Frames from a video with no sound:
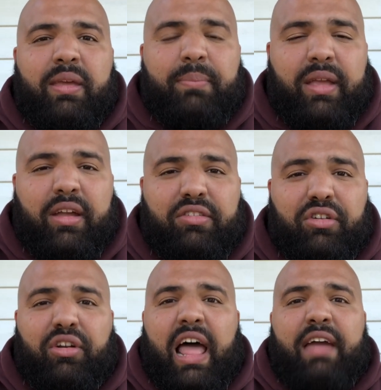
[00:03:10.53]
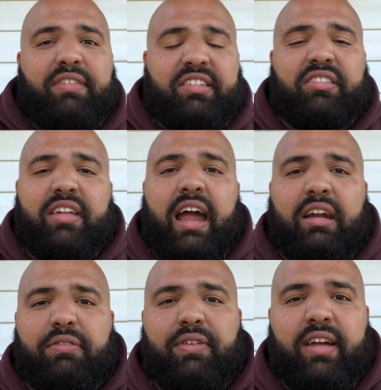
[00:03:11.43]
because your life is a
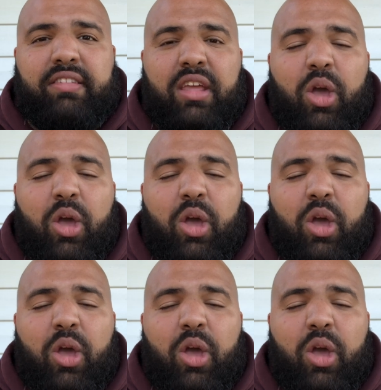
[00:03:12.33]
sacrifice,